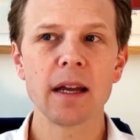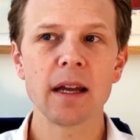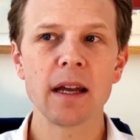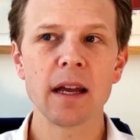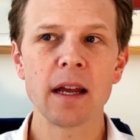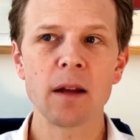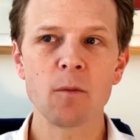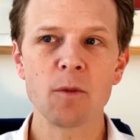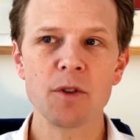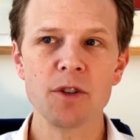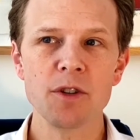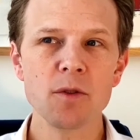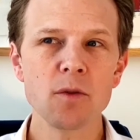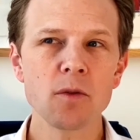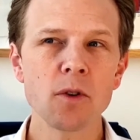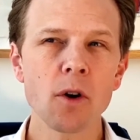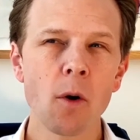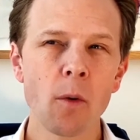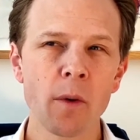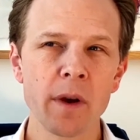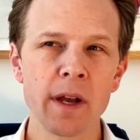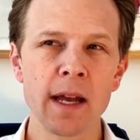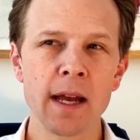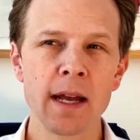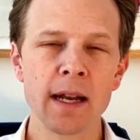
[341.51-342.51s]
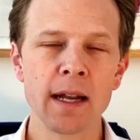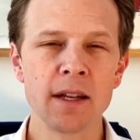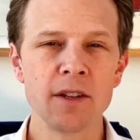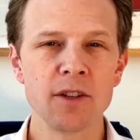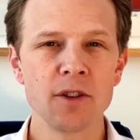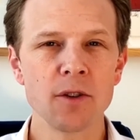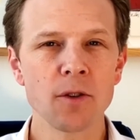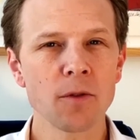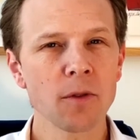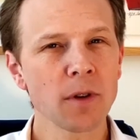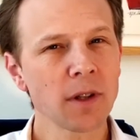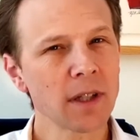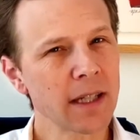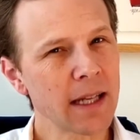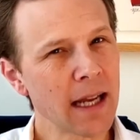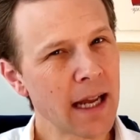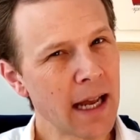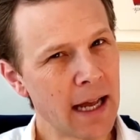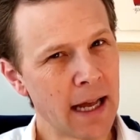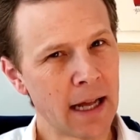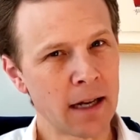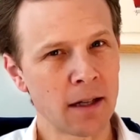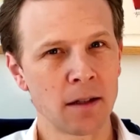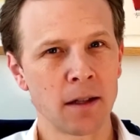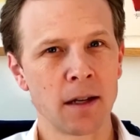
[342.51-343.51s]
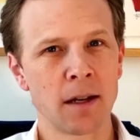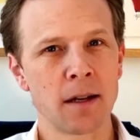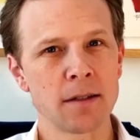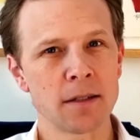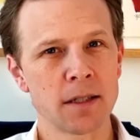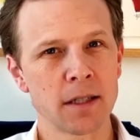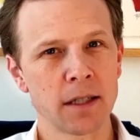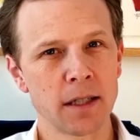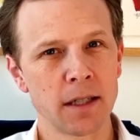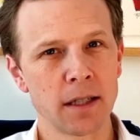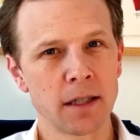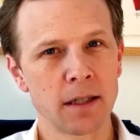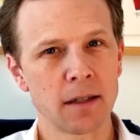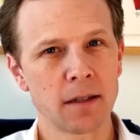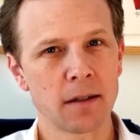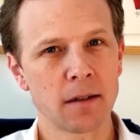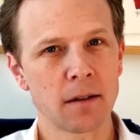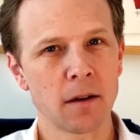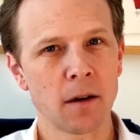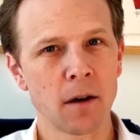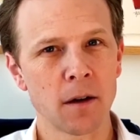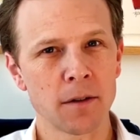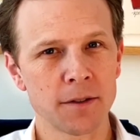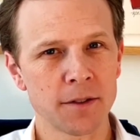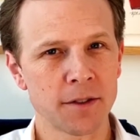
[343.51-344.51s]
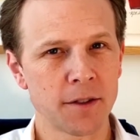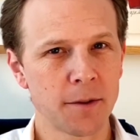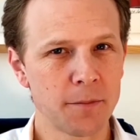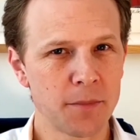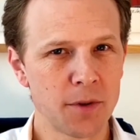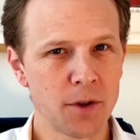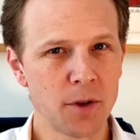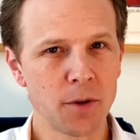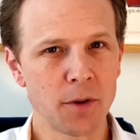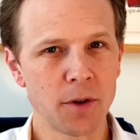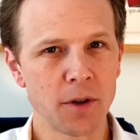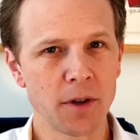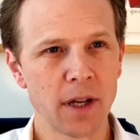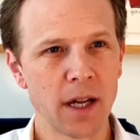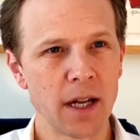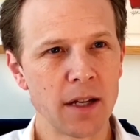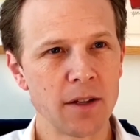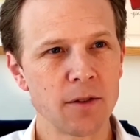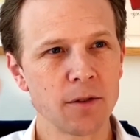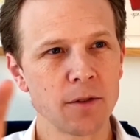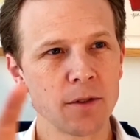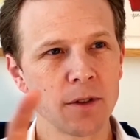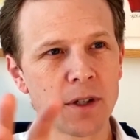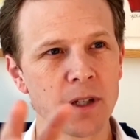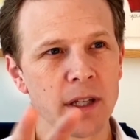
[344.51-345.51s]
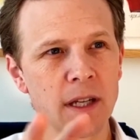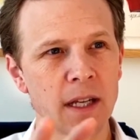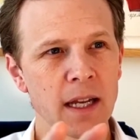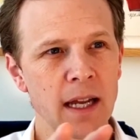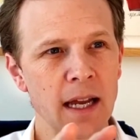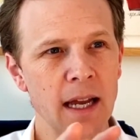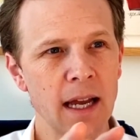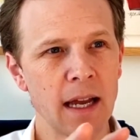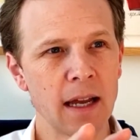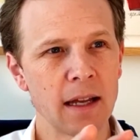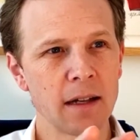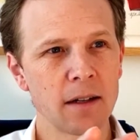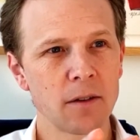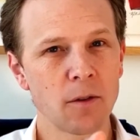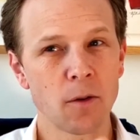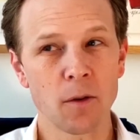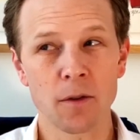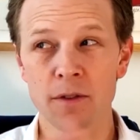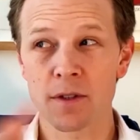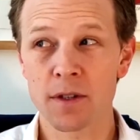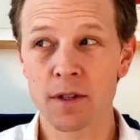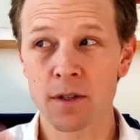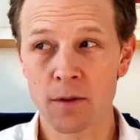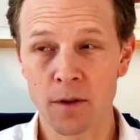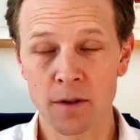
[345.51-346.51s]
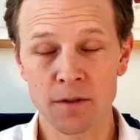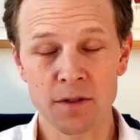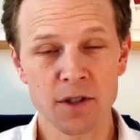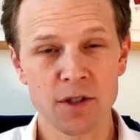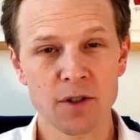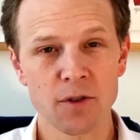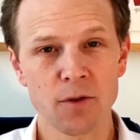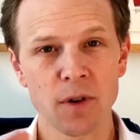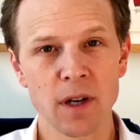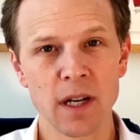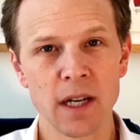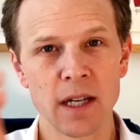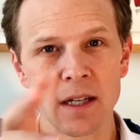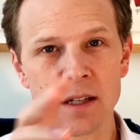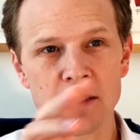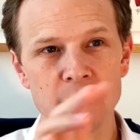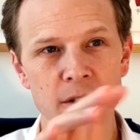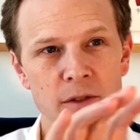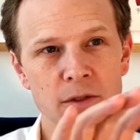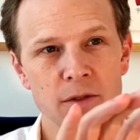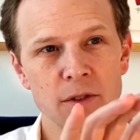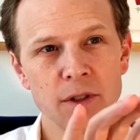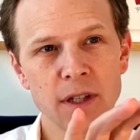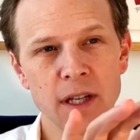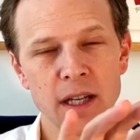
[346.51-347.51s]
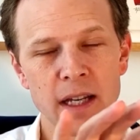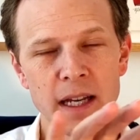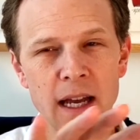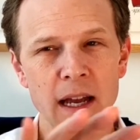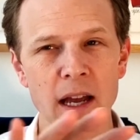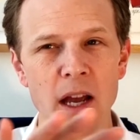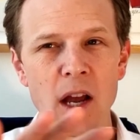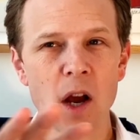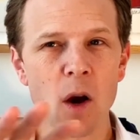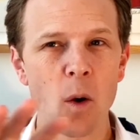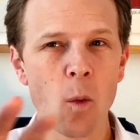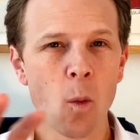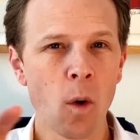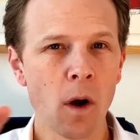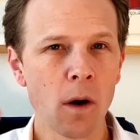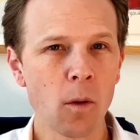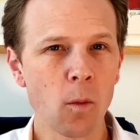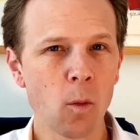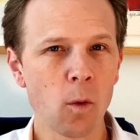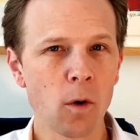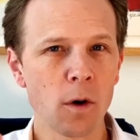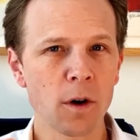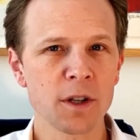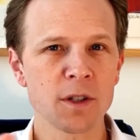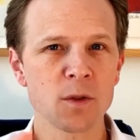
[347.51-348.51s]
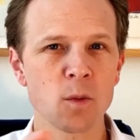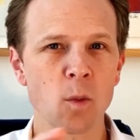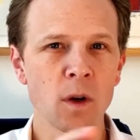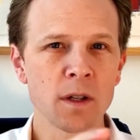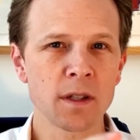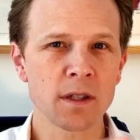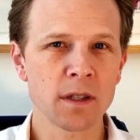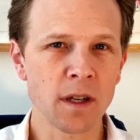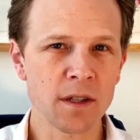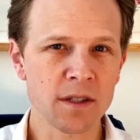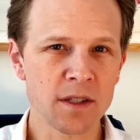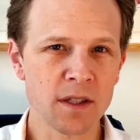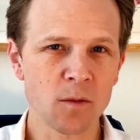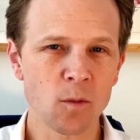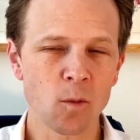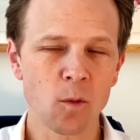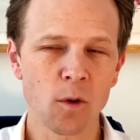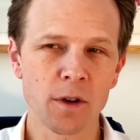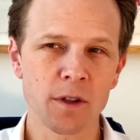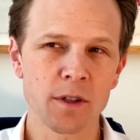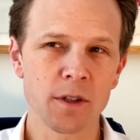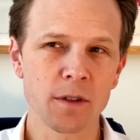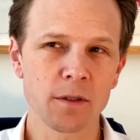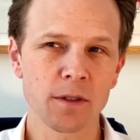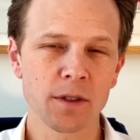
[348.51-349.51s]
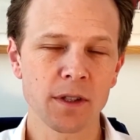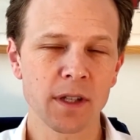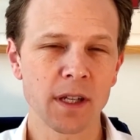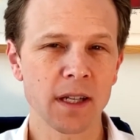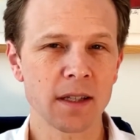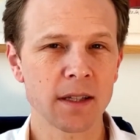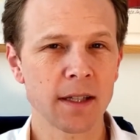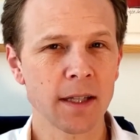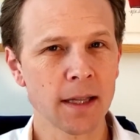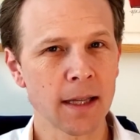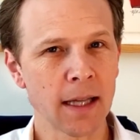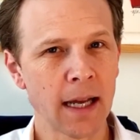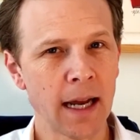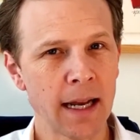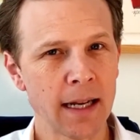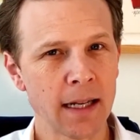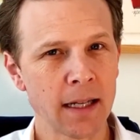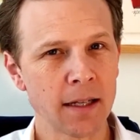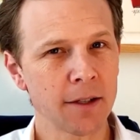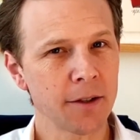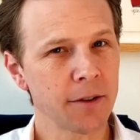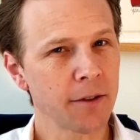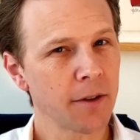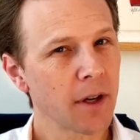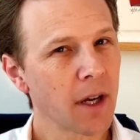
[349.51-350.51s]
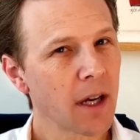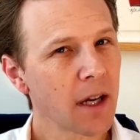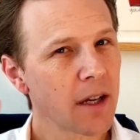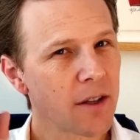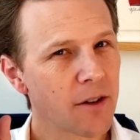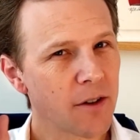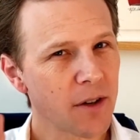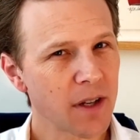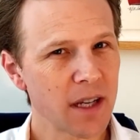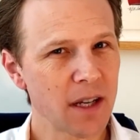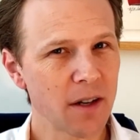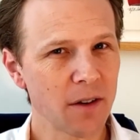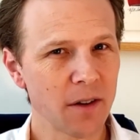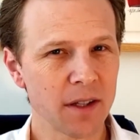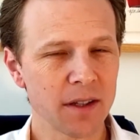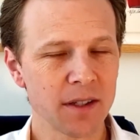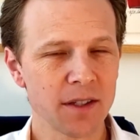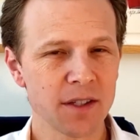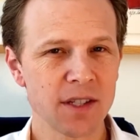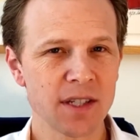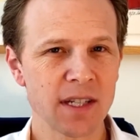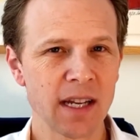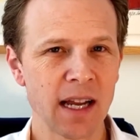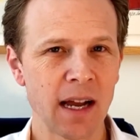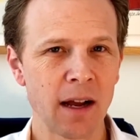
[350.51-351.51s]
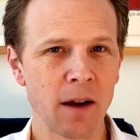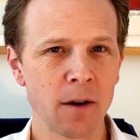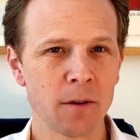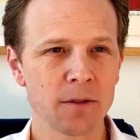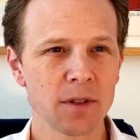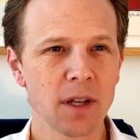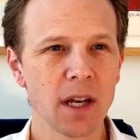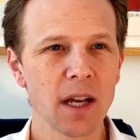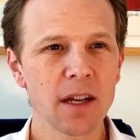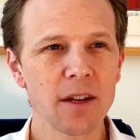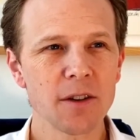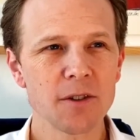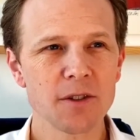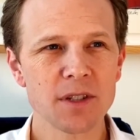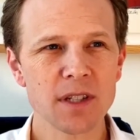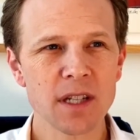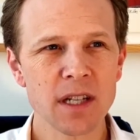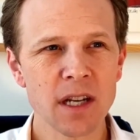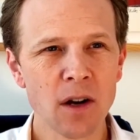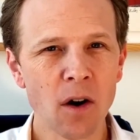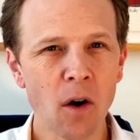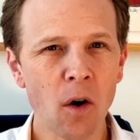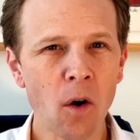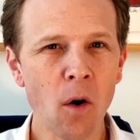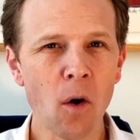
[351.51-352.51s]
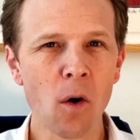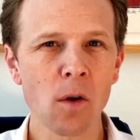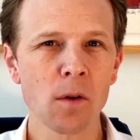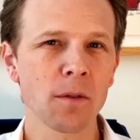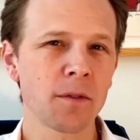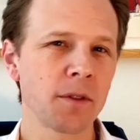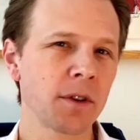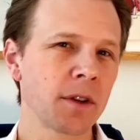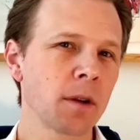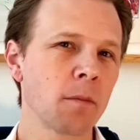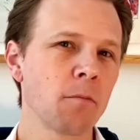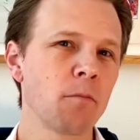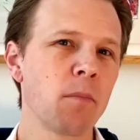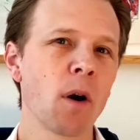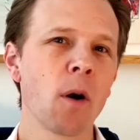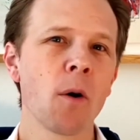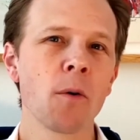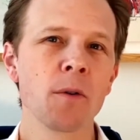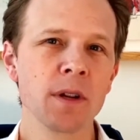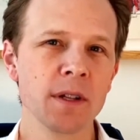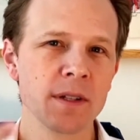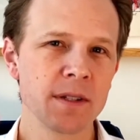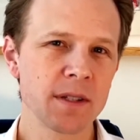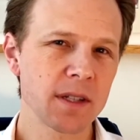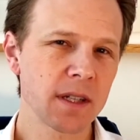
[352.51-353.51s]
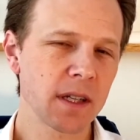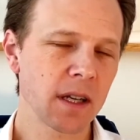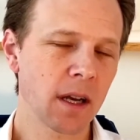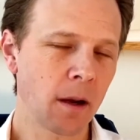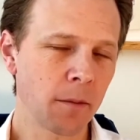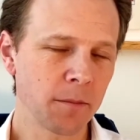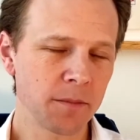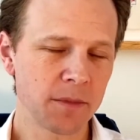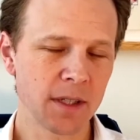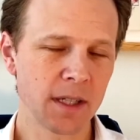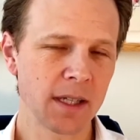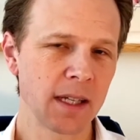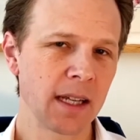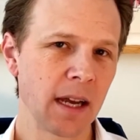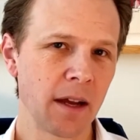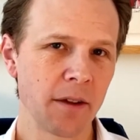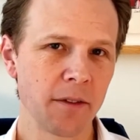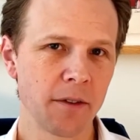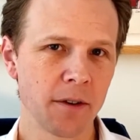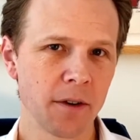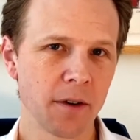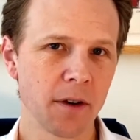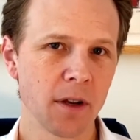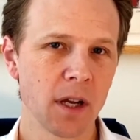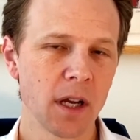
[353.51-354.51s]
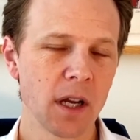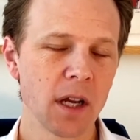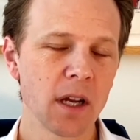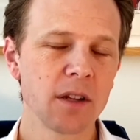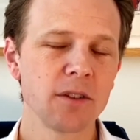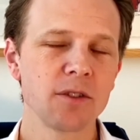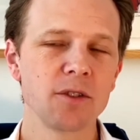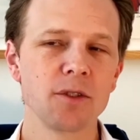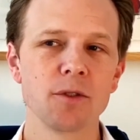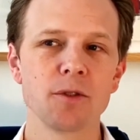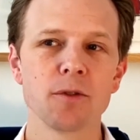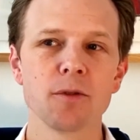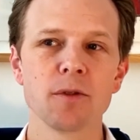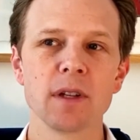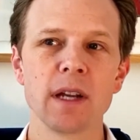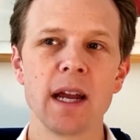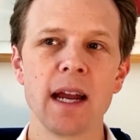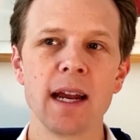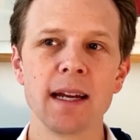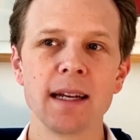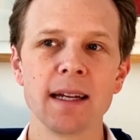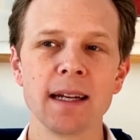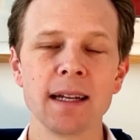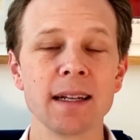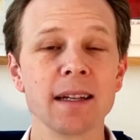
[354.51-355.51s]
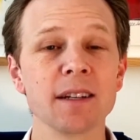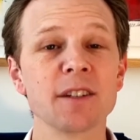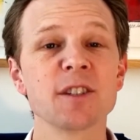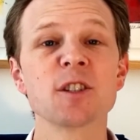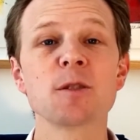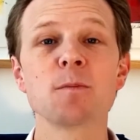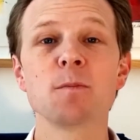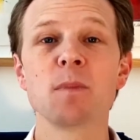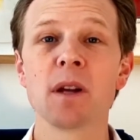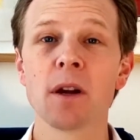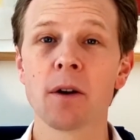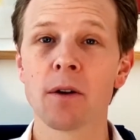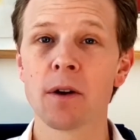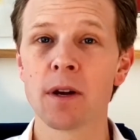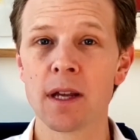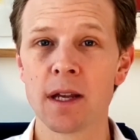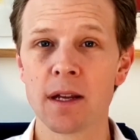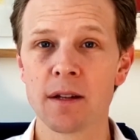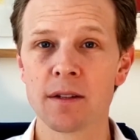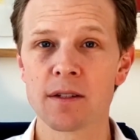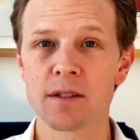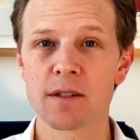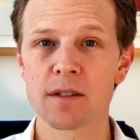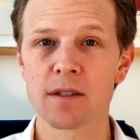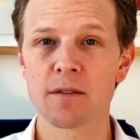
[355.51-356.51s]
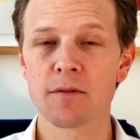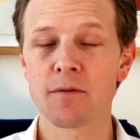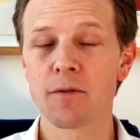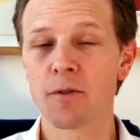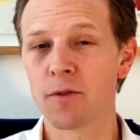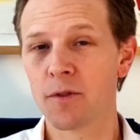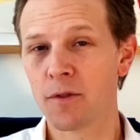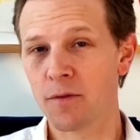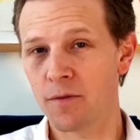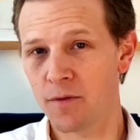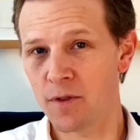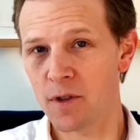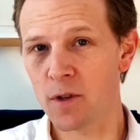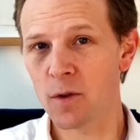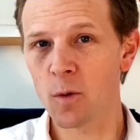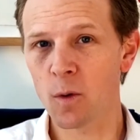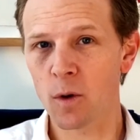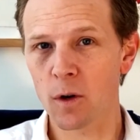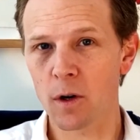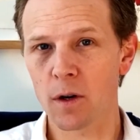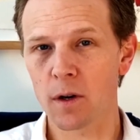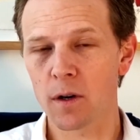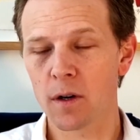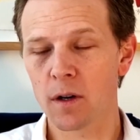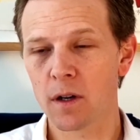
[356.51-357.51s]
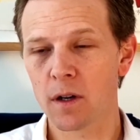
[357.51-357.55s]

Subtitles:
and when you go in and you're really analyzing it on the computer and you're looking at, or you know, on the screen, and you're looking at what works, what doesn't work, you're looking at the lighting, you're hearing the sound, you're seeing all of the components come together to create an experience for the viewer.